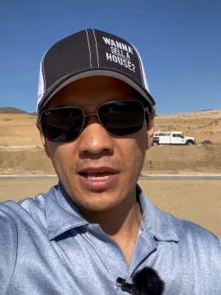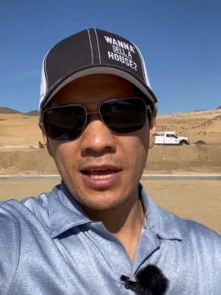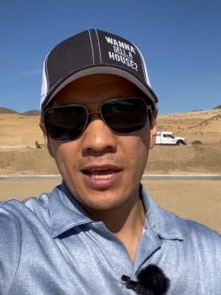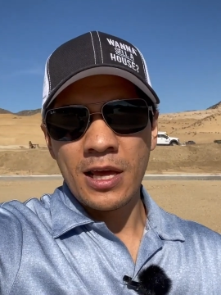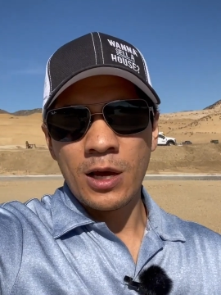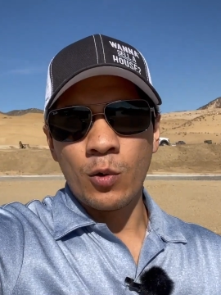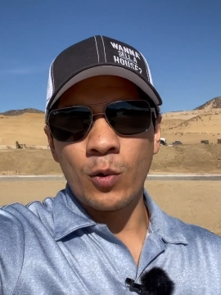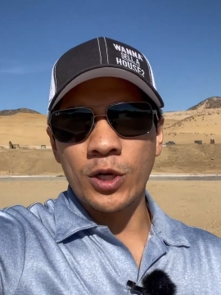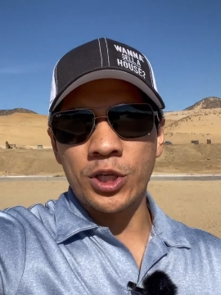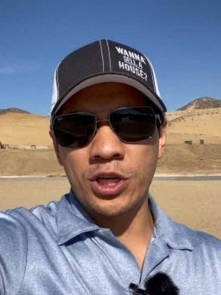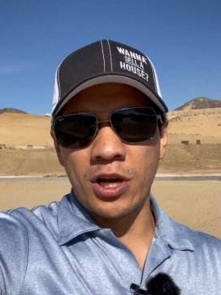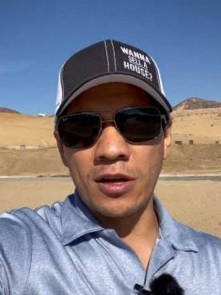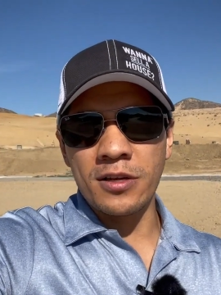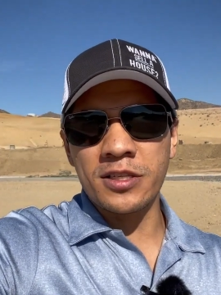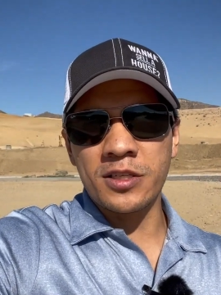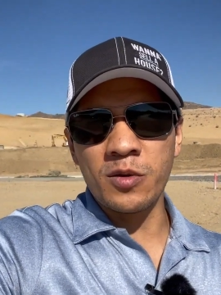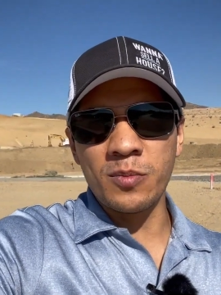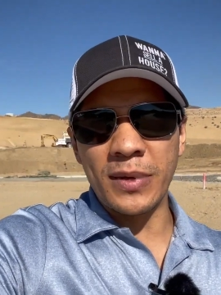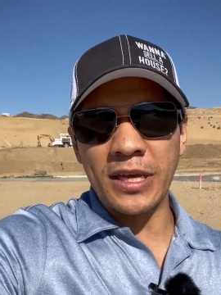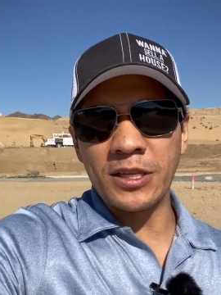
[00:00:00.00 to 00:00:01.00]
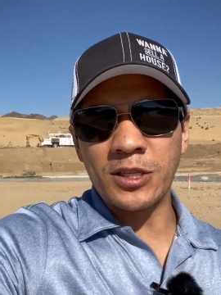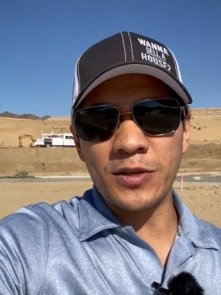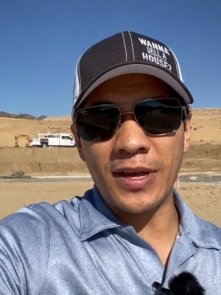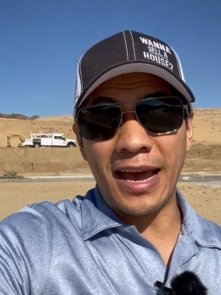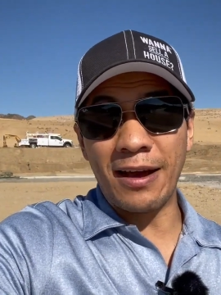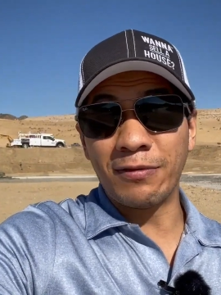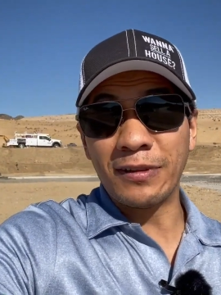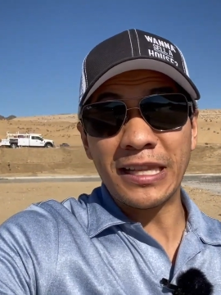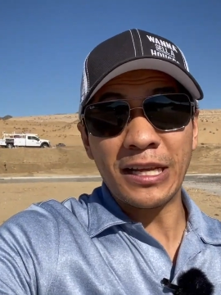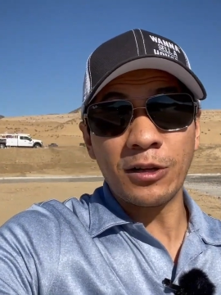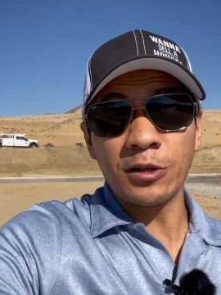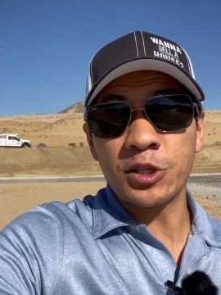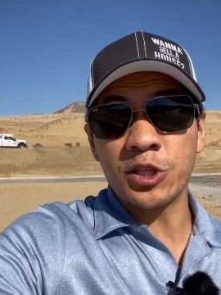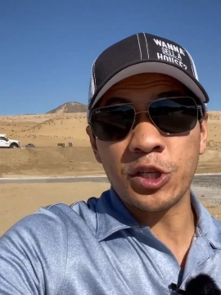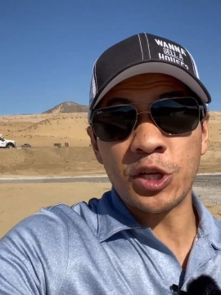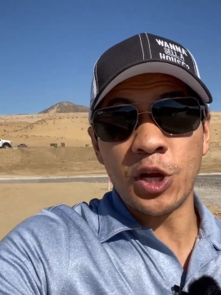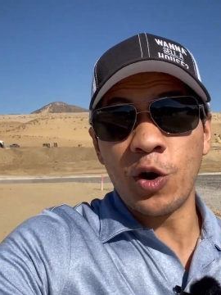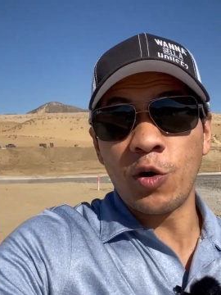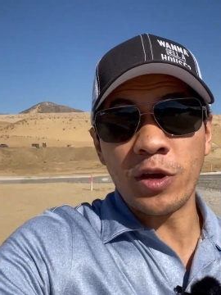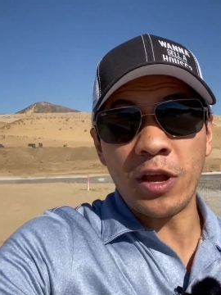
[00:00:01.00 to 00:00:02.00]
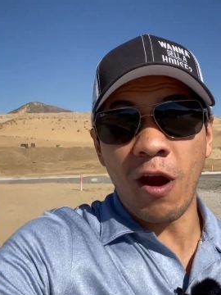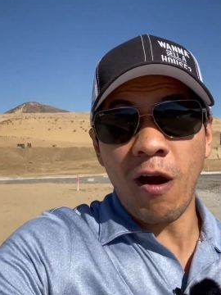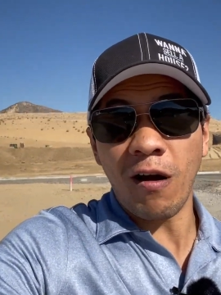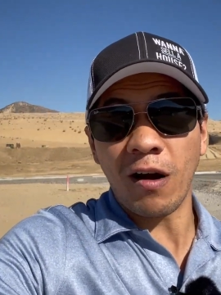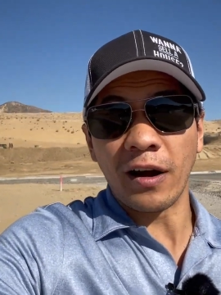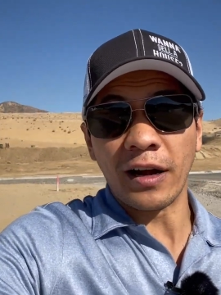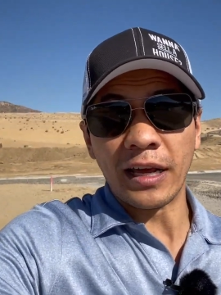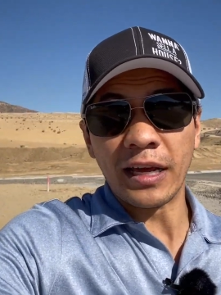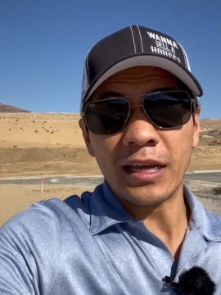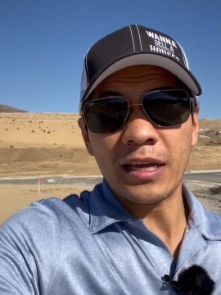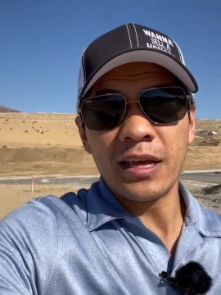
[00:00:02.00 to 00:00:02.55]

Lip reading: which also means you have little to no yard.